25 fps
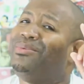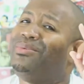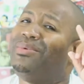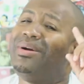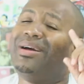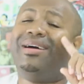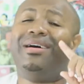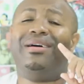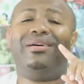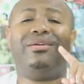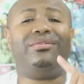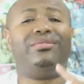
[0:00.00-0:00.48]

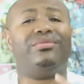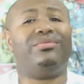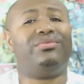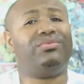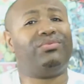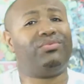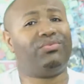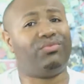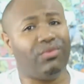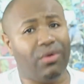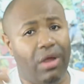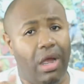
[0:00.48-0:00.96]

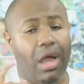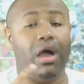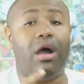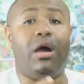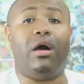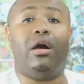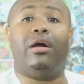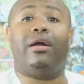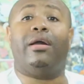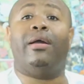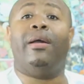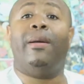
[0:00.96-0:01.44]
Well,
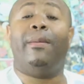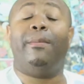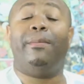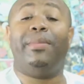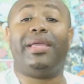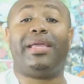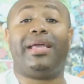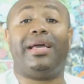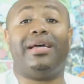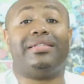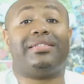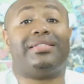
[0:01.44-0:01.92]
wrong,
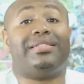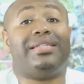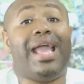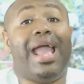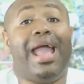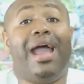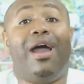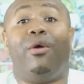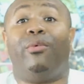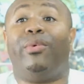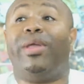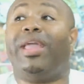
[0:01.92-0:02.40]
because
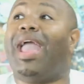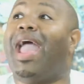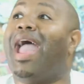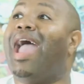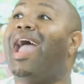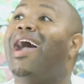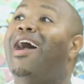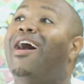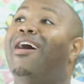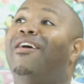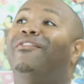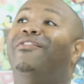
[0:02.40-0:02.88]
now we
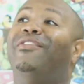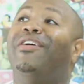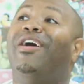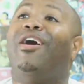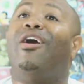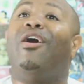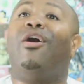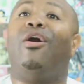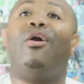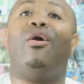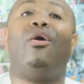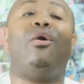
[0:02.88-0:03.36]
have
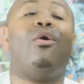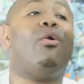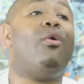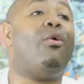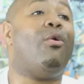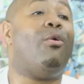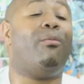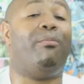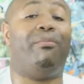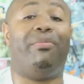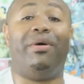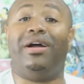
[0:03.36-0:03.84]
a
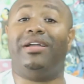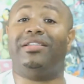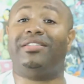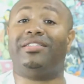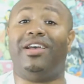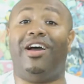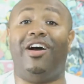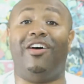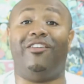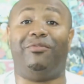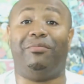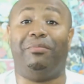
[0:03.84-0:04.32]
whole bunch
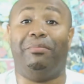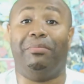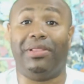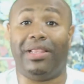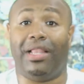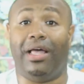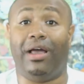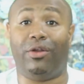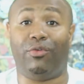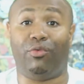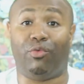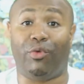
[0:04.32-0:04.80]
of
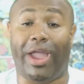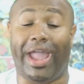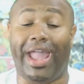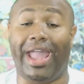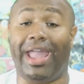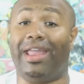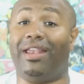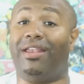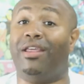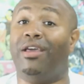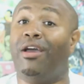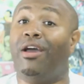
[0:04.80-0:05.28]
blood
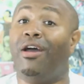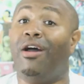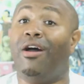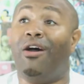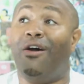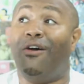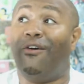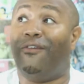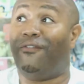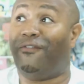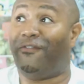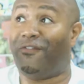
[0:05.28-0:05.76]
rain
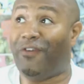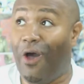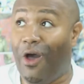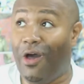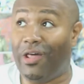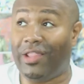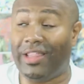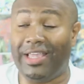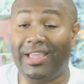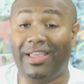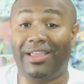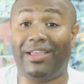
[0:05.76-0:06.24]

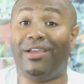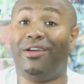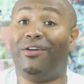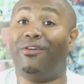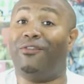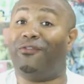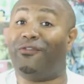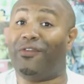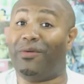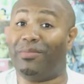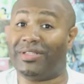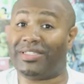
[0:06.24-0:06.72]
falling
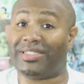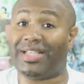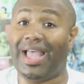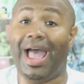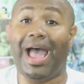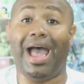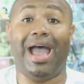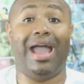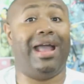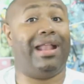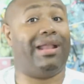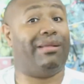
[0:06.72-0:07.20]
from the
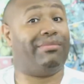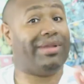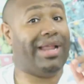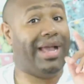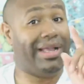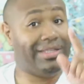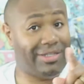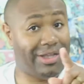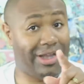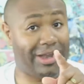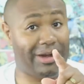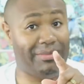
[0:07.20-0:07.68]
sky. And I'm
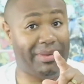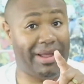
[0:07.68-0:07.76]
not talking